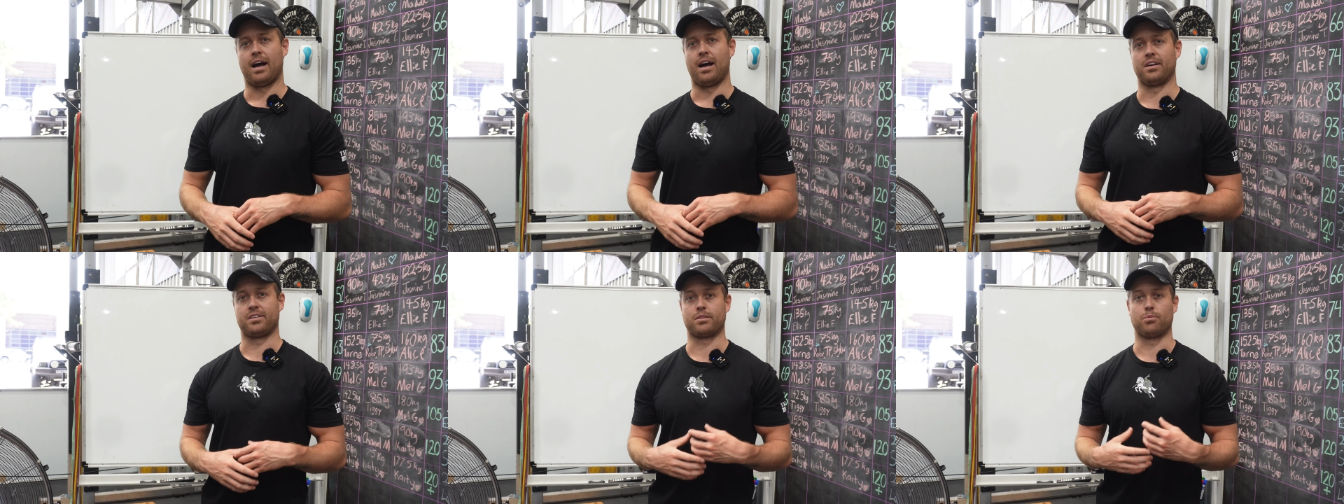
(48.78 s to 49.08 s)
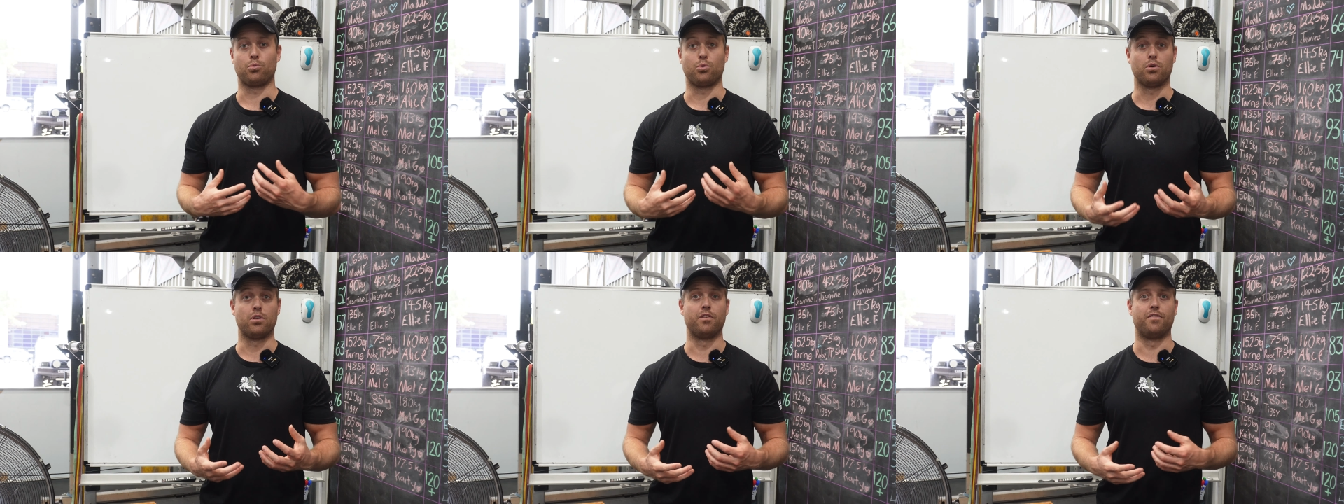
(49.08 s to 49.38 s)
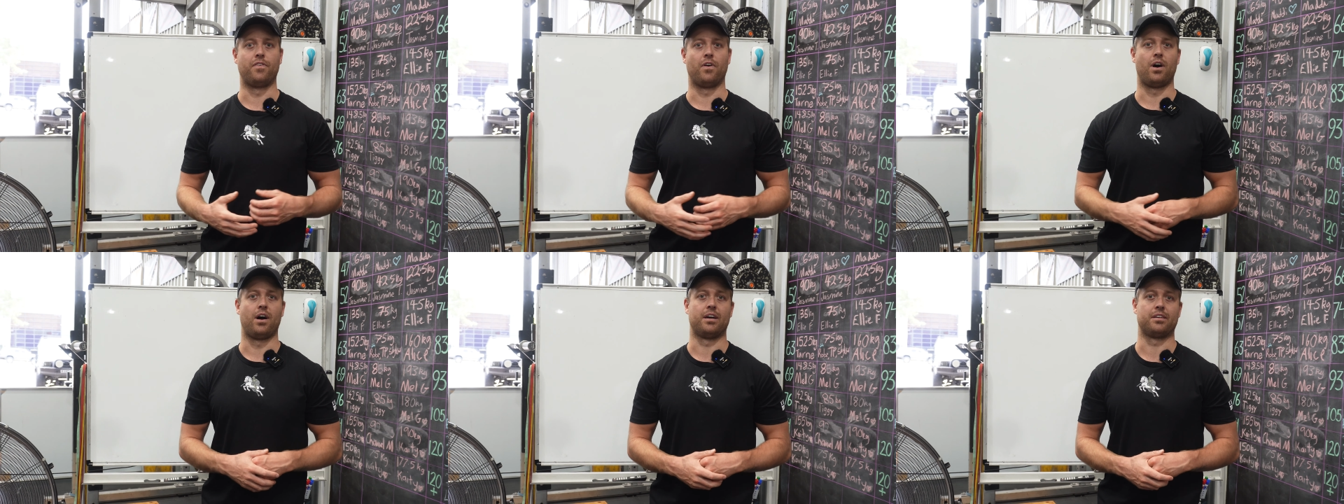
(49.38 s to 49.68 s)
some good
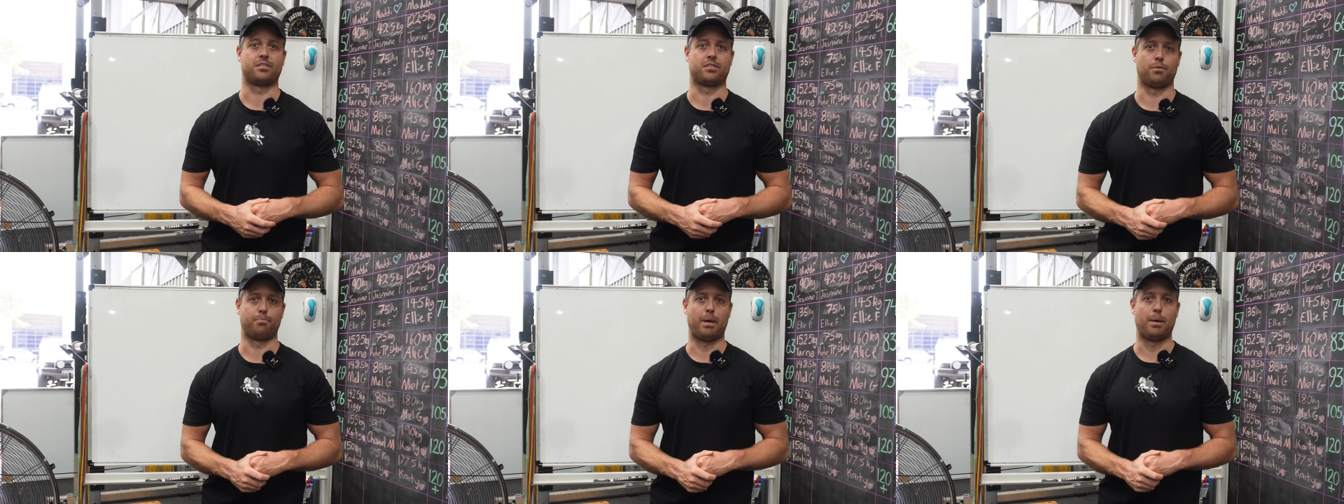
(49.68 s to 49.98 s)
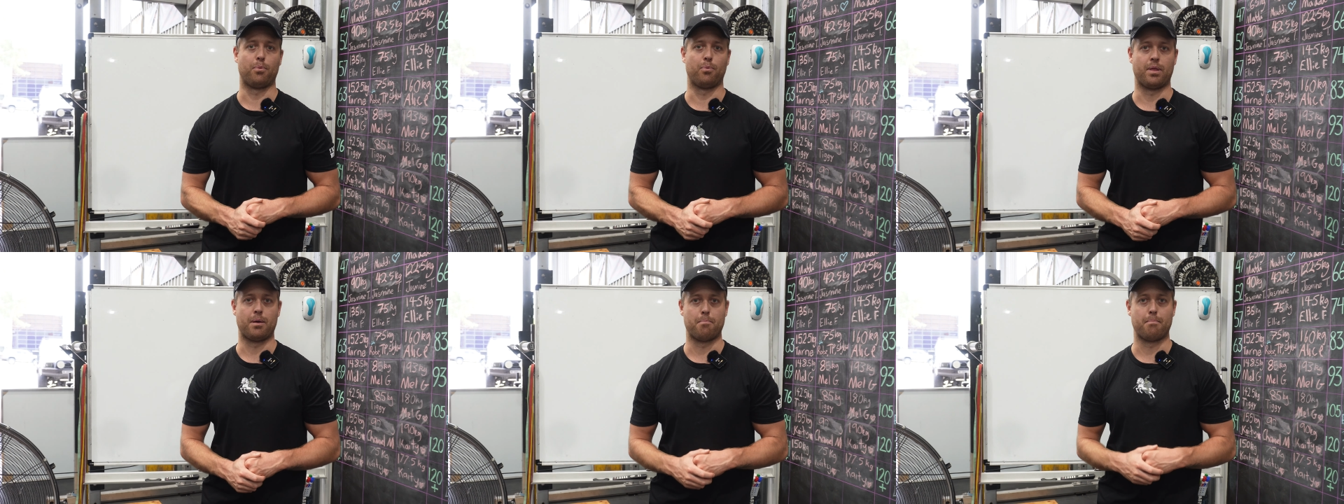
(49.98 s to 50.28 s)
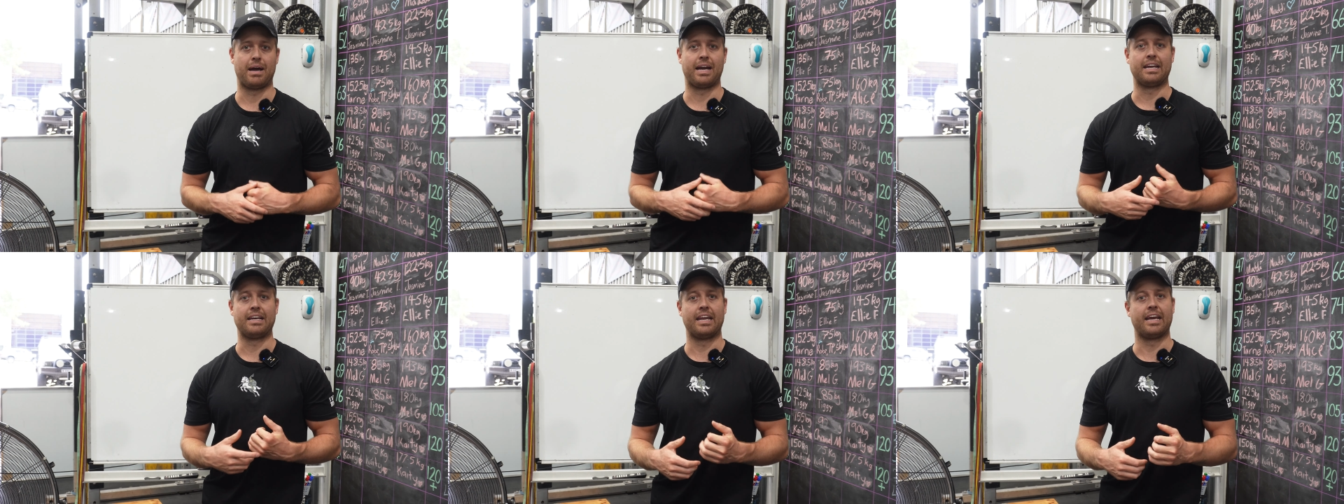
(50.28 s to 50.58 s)
advice to people that
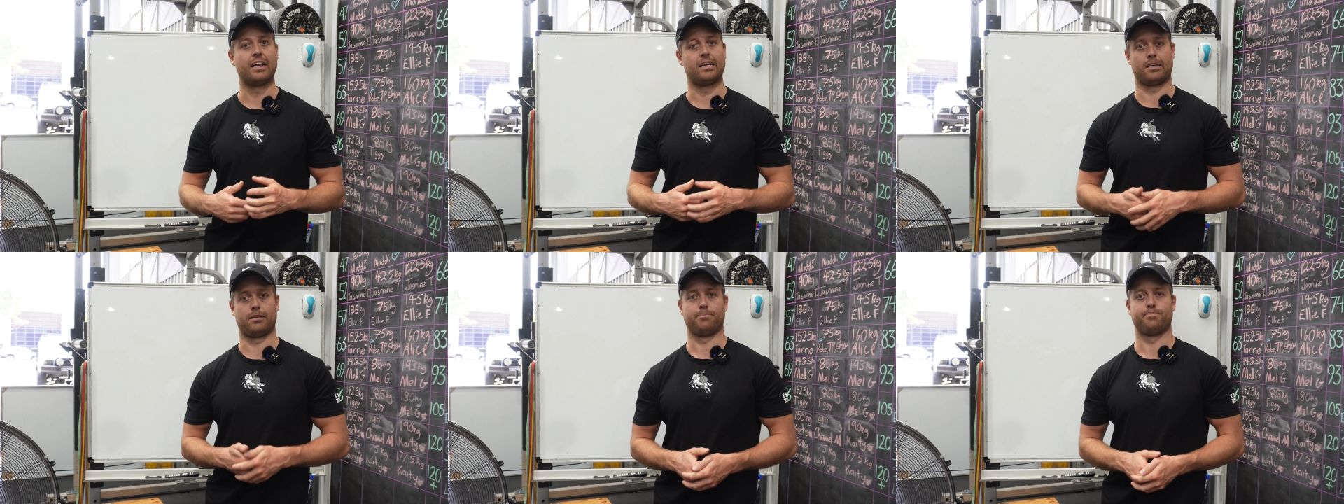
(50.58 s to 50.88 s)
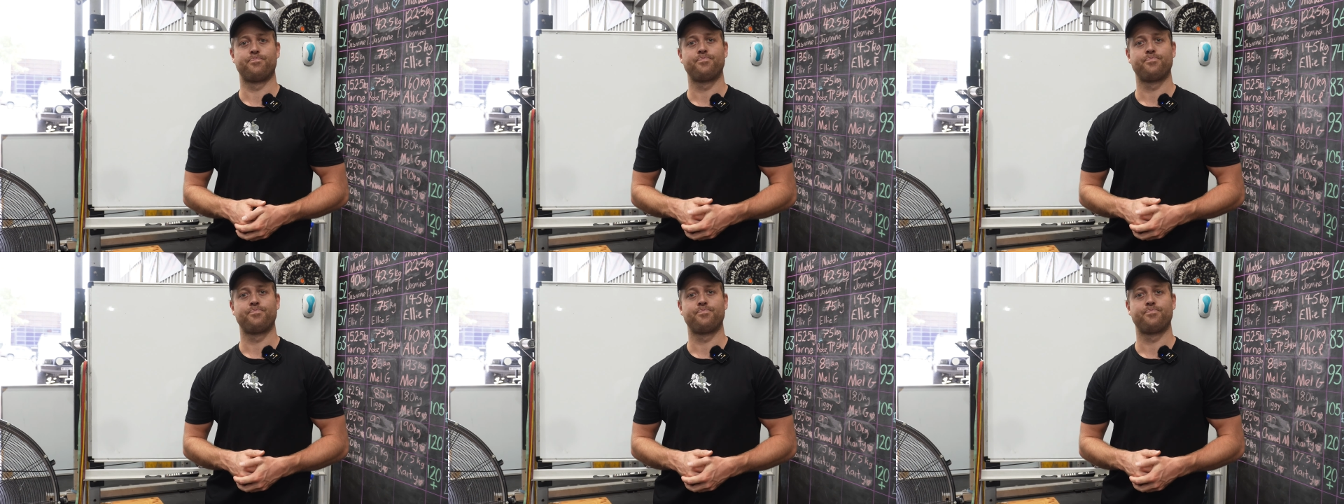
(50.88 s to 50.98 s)
may need it.